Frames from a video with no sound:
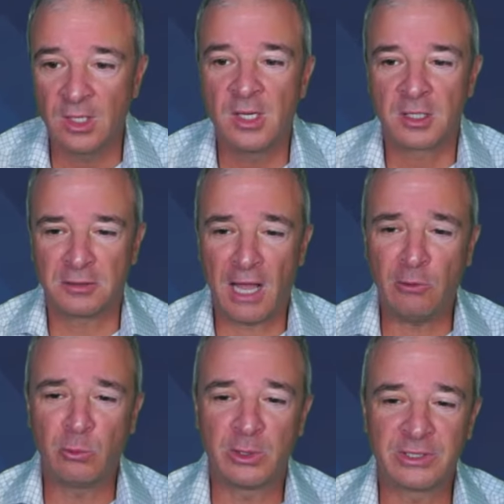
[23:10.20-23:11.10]

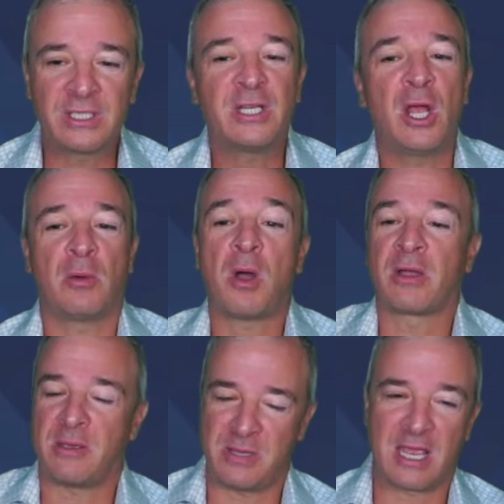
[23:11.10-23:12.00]
Clown World,
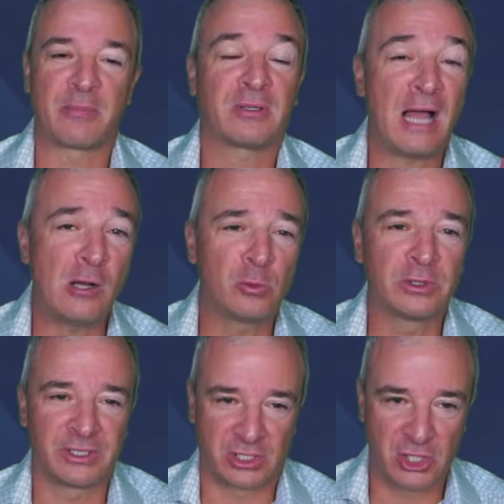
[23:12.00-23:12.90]
okay, Big Eb, Clown
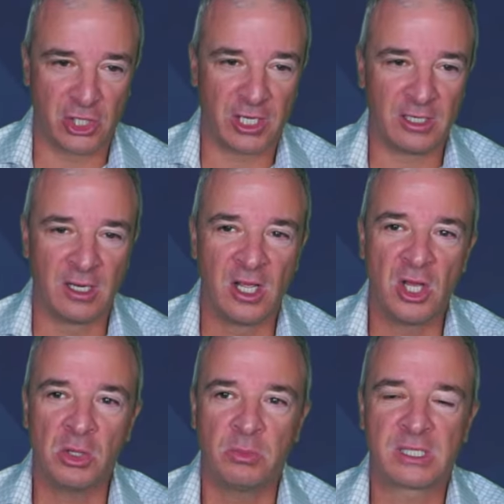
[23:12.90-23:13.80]
World is good,
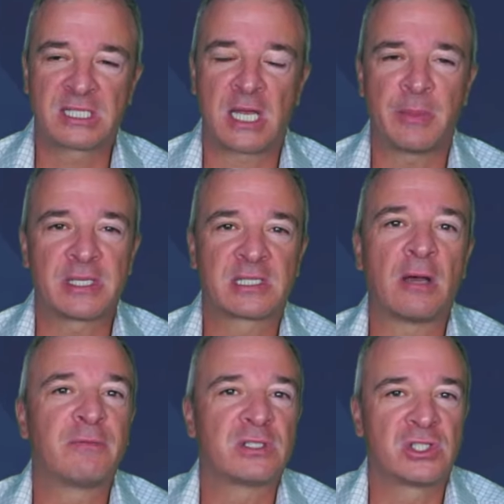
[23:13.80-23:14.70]
but some of the
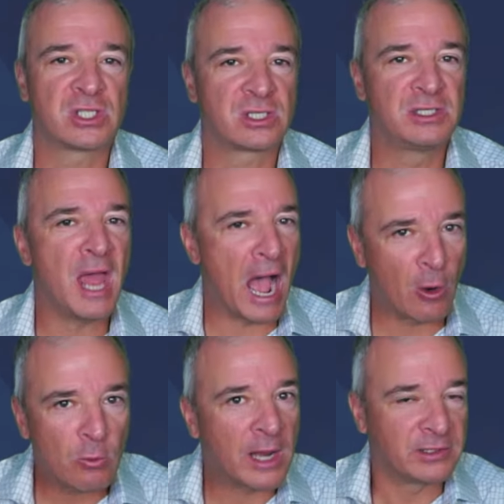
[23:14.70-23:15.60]
stuff is just
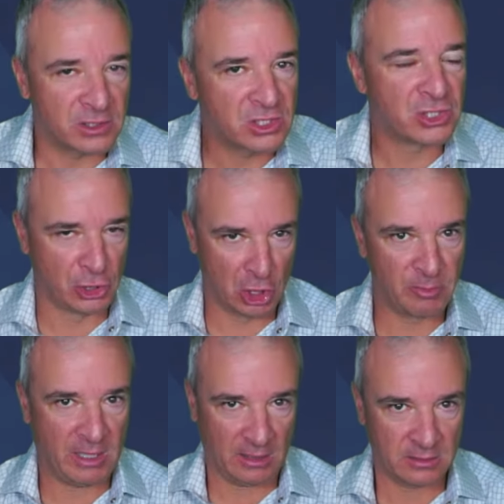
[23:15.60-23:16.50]
outright
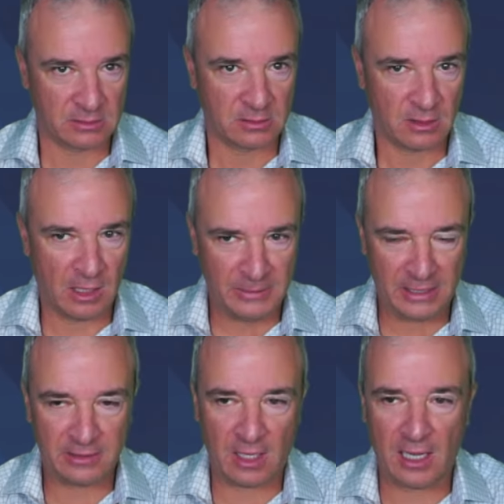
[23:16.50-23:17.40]
disturbing. I
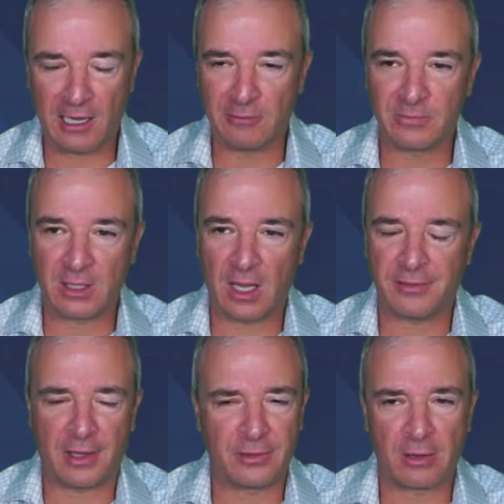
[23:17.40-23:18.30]
mean, um, I,
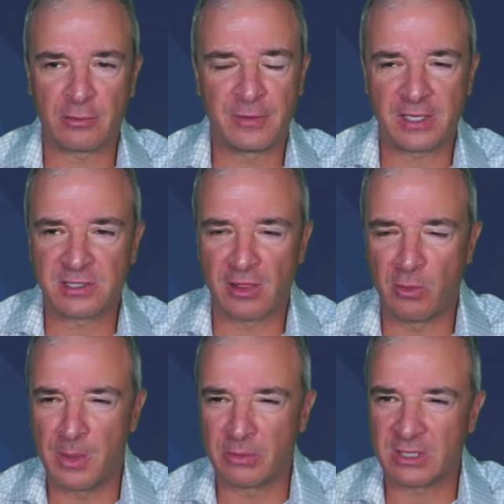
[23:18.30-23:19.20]
I, don't know if you guys saw the
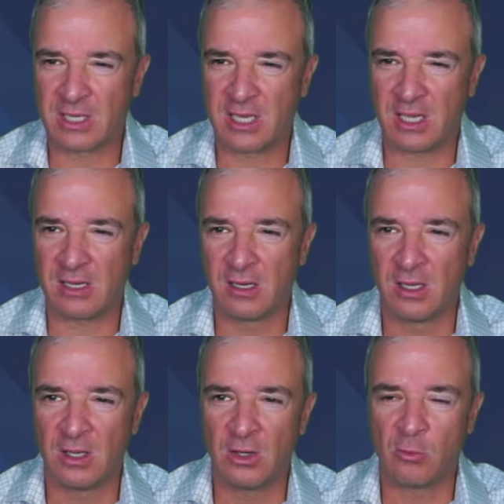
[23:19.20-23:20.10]
one. There was a kid
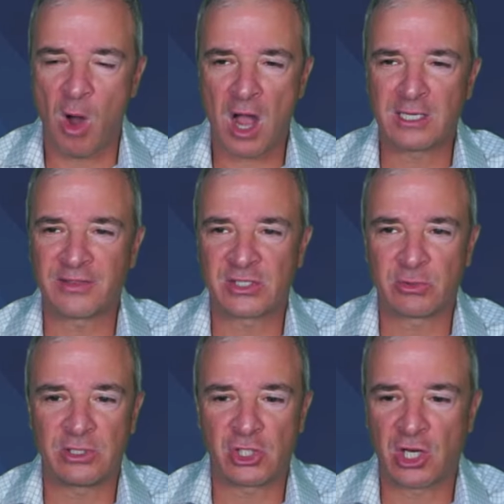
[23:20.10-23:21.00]
walking down the
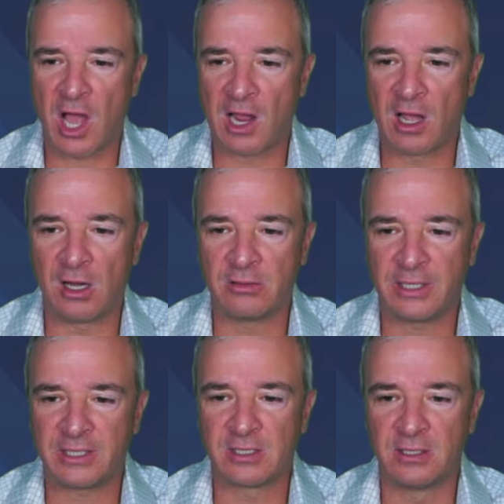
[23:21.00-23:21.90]
street in Chicago,
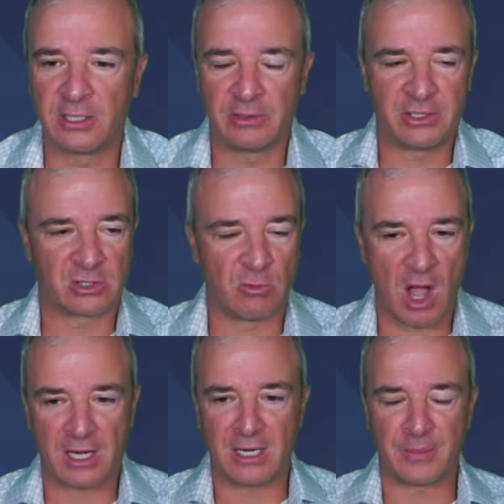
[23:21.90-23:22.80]
and he's literally just
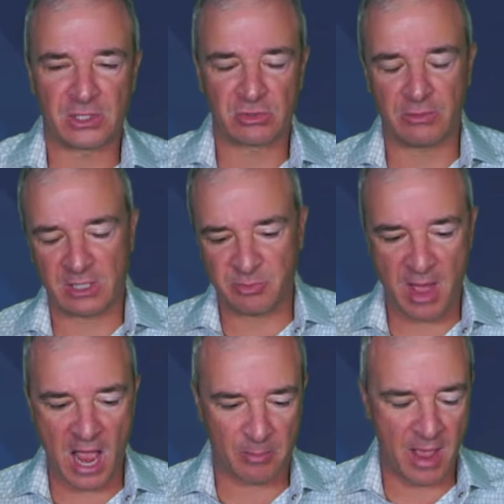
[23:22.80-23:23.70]
walking down the street with his
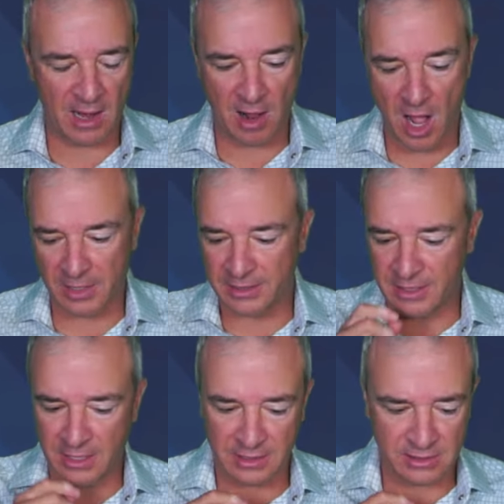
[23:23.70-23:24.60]
backpack on. He's
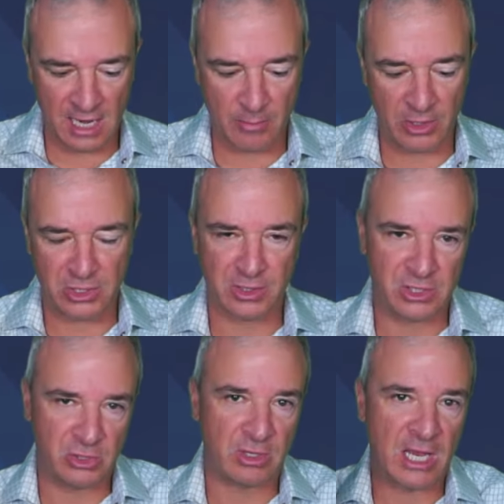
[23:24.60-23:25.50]
eating a sandwich, and these
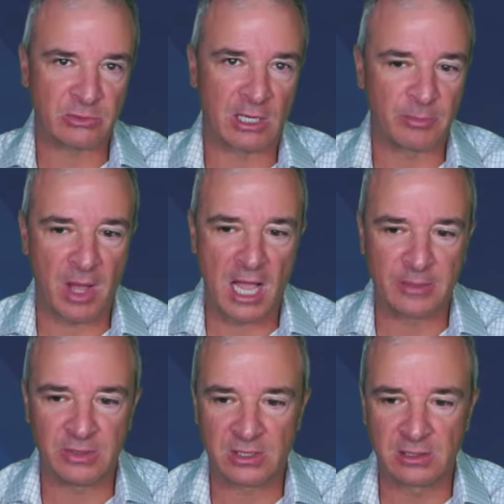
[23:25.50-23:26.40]
two guys run up behind
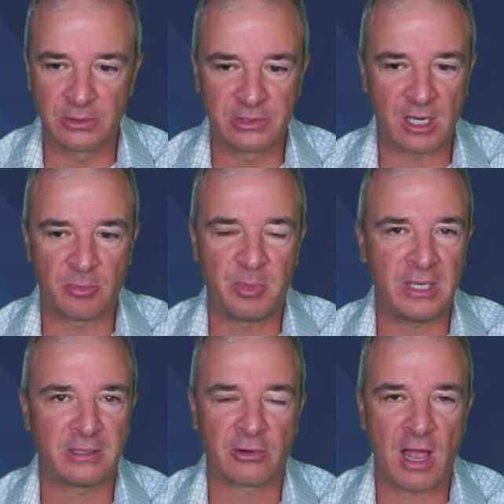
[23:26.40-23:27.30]
him and just literally start
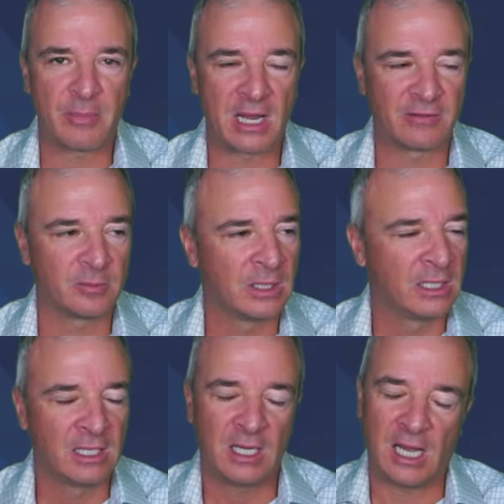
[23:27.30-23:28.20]
beating the crap out of him.
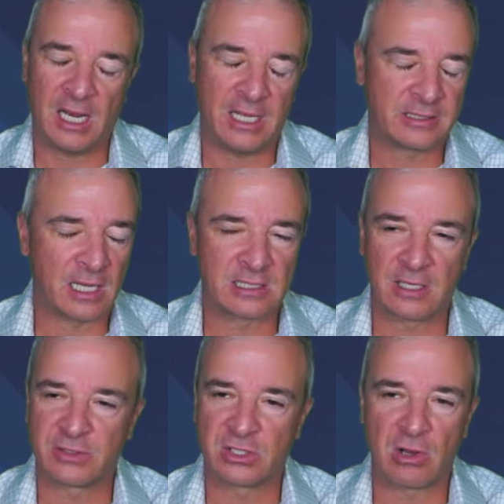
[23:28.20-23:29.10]
Uh, it, that
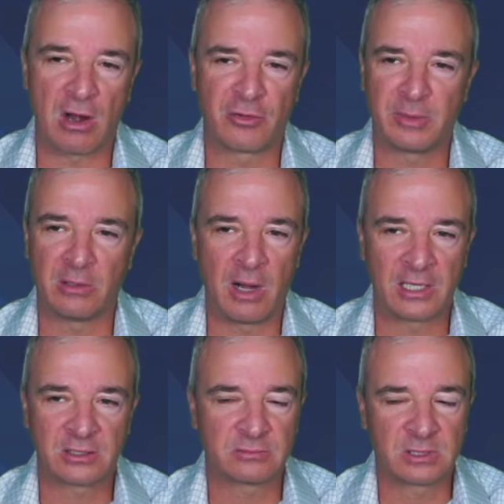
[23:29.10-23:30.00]
stuff's just hard for me to
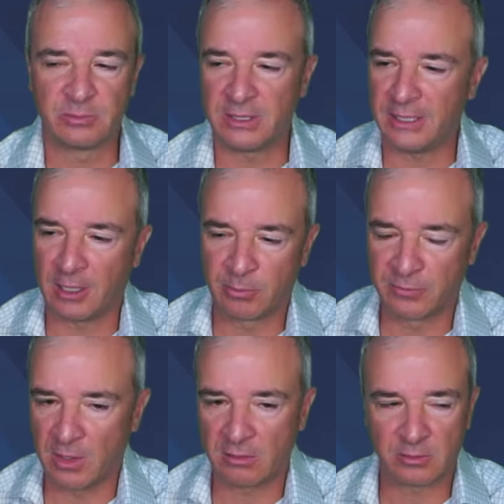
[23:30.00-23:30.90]
watch. Completely
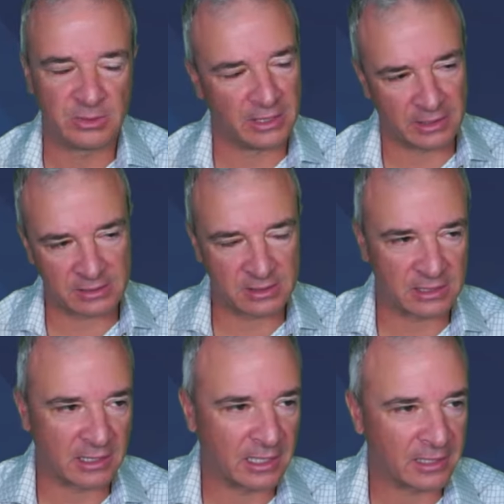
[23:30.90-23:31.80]
unprovoked, completely
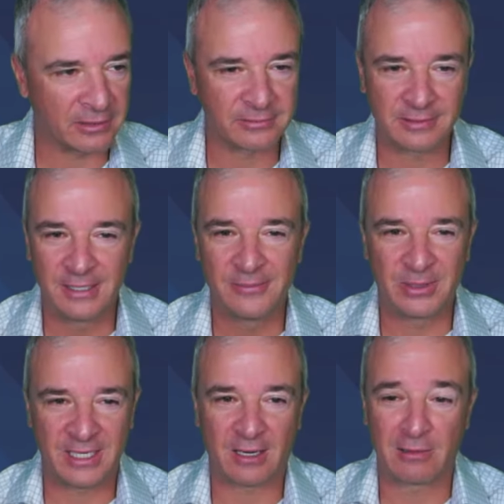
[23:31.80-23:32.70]
unnecessary. I don't know.
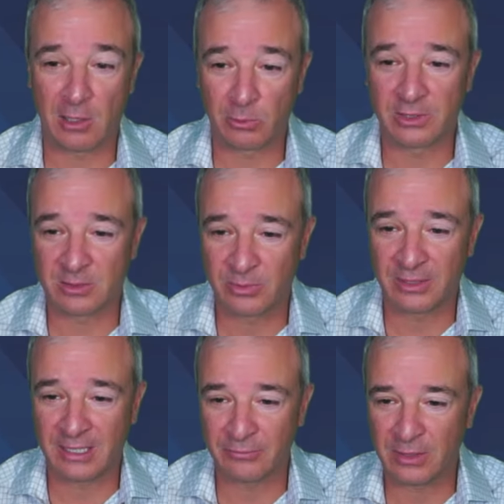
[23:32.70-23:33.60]
But yeah, Clown World is a pretty
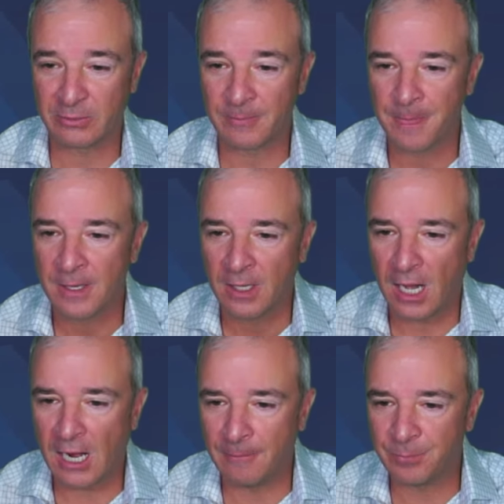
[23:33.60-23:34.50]
damn funny one.
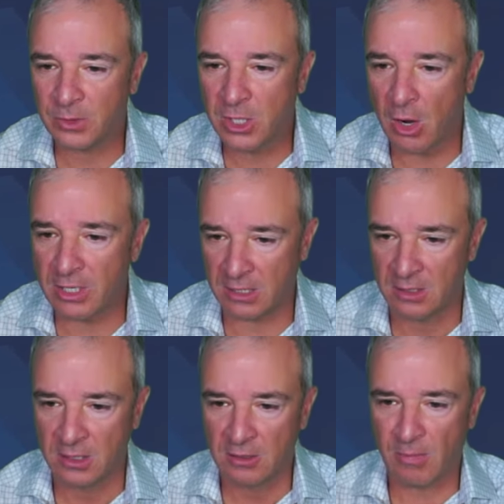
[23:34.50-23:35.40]
Um, Cody,
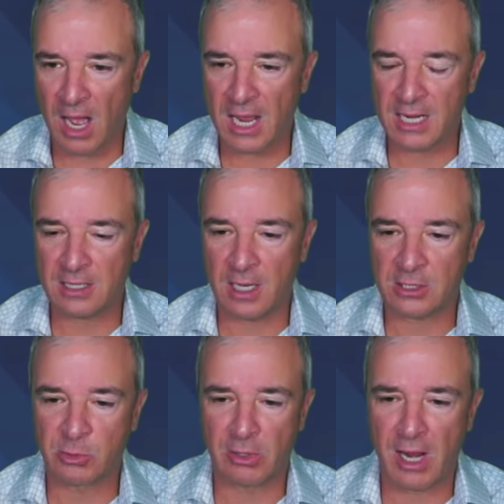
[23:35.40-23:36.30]
my uh,
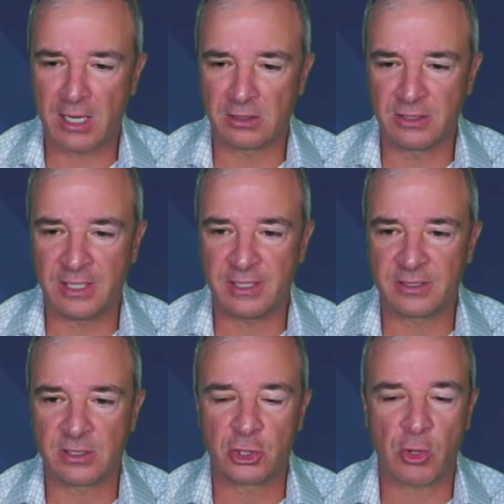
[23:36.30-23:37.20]
Twitter handle
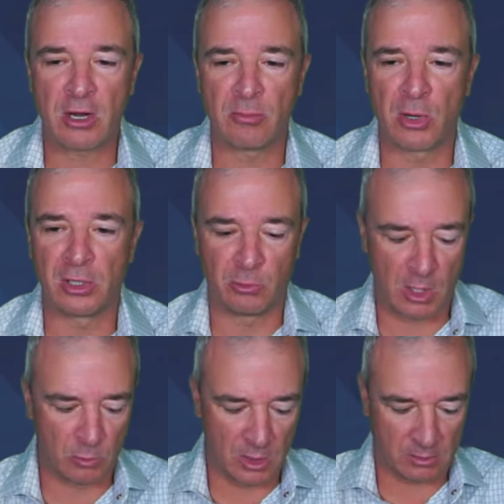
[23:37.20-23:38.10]
is Trader Merlin,
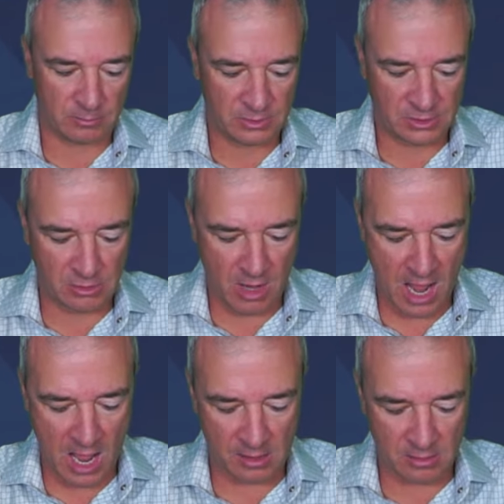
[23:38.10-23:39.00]
one word. You just go
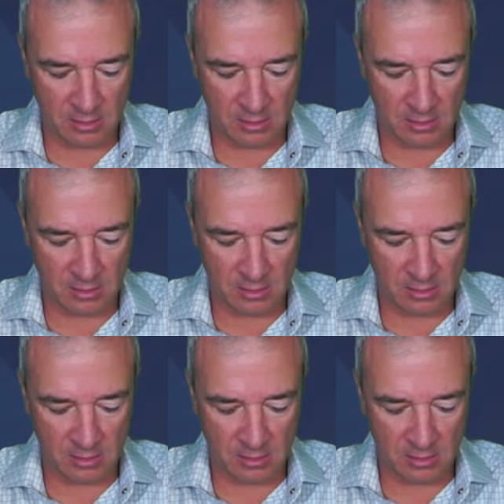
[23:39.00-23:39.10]
at.